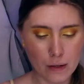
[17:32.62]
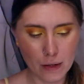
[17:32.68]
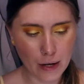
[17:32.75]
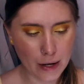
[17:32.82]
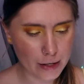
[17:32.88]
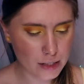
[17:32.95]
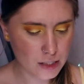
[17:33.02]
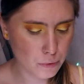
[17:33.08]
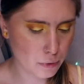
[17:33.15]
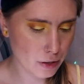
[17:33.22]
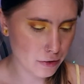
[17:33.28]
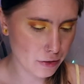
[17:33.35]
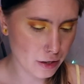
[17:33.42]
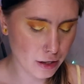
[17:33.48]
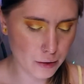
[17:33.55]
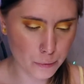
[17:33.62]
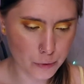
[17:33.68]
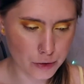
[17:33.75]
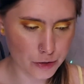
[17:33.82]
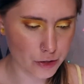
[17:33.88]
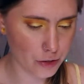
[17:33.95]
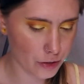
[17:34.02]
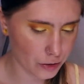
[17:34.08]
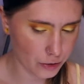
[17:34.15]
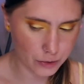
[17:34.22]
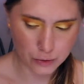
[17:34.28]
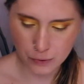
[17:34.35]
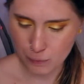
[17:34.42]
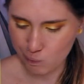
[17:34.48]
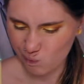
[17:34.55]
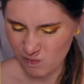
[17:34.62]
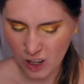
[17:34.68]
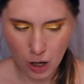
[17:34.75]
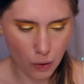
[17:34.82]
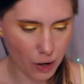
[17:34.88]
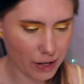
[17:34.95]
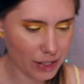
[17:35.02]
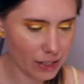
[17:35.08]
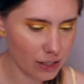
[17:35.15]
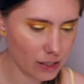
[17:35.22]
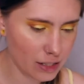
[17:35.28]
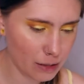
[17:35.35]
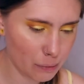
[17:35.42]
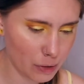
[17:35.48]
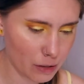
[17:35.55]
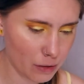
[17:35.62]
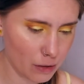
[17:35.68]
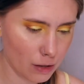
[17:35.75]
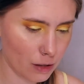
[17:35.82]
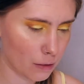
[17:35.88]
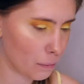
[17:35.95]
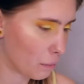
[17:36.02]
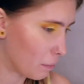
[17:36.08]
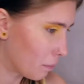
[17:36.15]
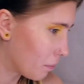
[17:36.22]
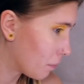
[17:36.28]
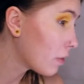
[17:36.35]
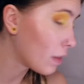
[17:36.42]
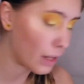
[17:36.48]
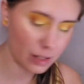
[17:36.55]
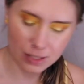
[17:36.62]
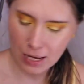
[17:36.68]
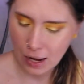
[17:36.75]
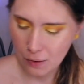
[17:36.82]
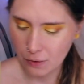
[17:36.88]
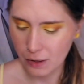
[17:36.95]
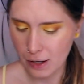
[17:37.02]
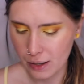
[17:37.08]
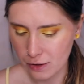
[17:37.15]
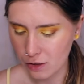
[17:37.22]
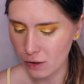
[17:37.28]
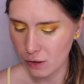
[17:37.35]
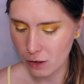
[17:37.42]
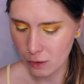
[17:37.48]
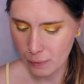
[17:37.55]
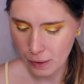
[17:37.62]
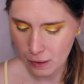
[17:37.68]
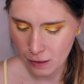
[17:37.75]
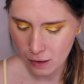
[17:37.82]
next what I think I want to do, oh, I need to deepen up this outer edge a little bit.